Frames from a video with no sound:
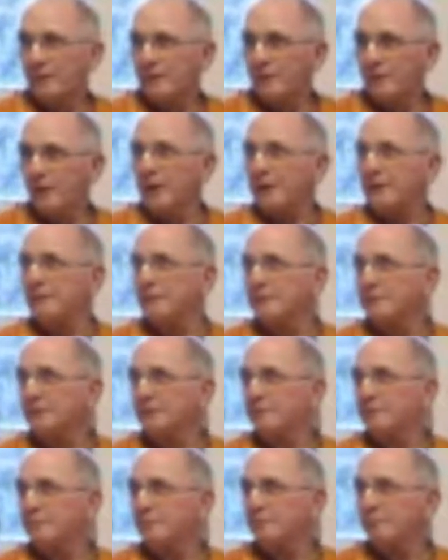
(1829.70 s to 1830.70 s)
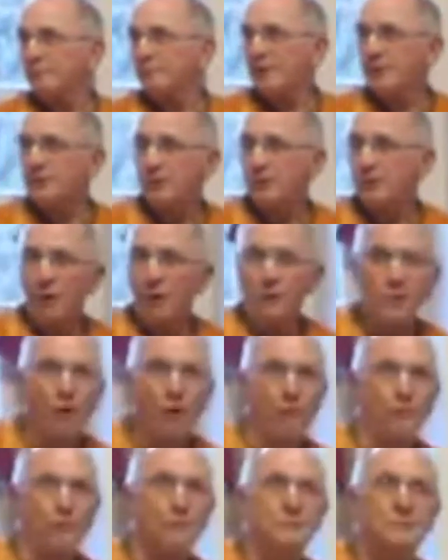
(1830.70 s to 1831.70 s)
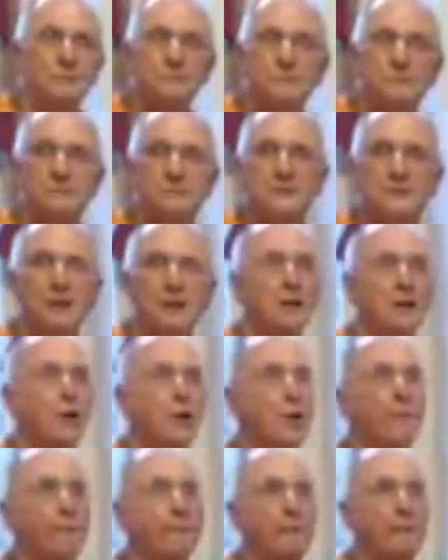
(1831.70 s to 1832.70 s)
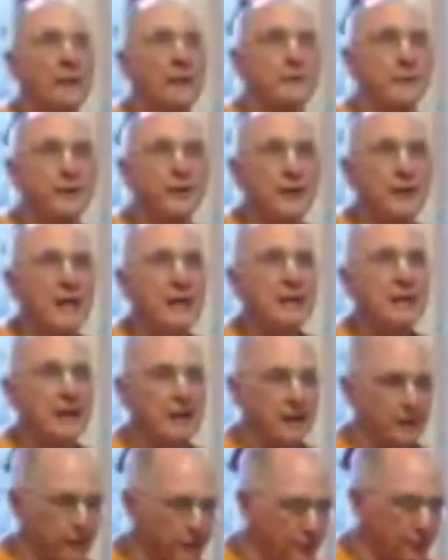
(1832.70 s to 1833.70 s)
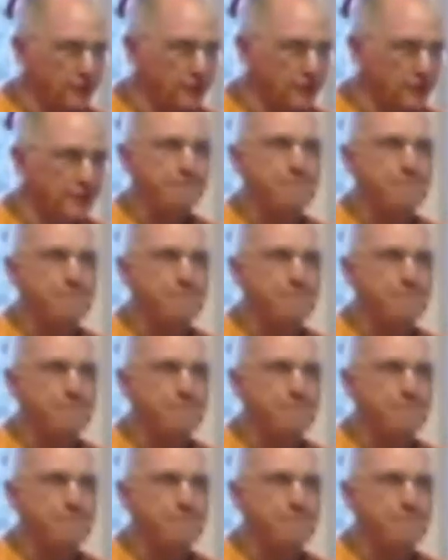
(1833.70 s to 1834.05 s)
Good. And you don't know. But the thing is,